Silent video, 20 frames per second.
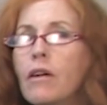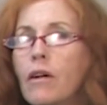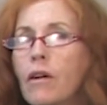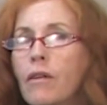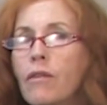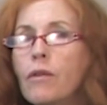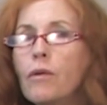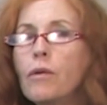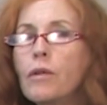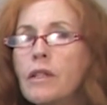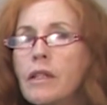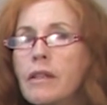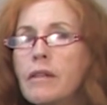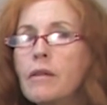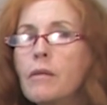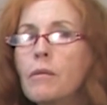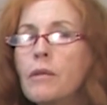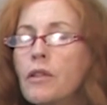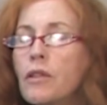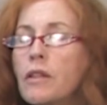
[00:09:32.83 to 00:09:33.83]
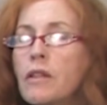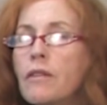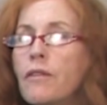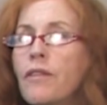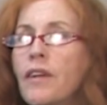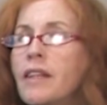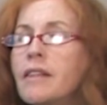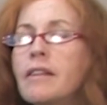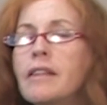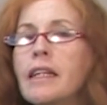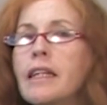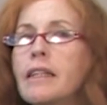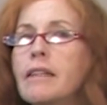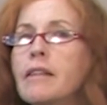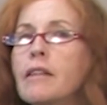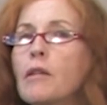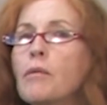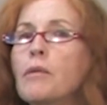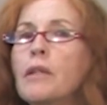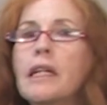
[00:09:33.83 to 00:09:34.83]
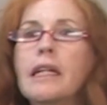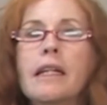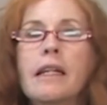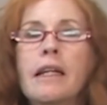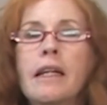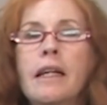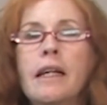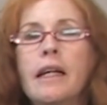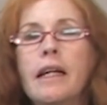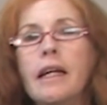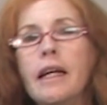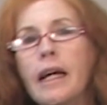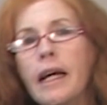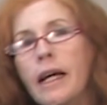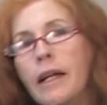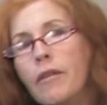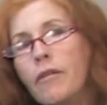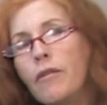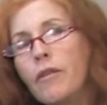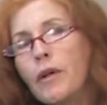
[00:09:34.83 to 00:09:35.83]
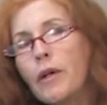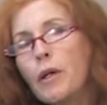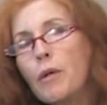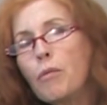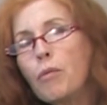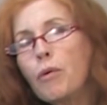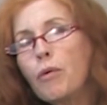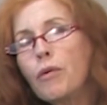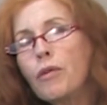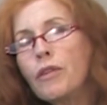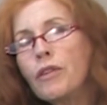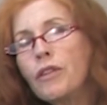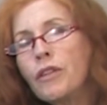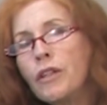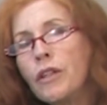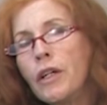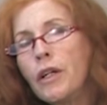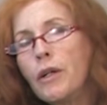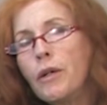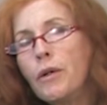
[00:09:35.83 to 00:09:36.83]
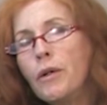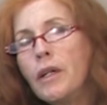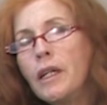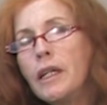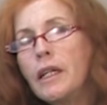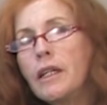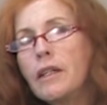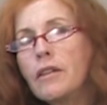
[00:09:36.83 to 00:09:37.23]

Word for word: of autism, which is a fascinating subject and very important to know,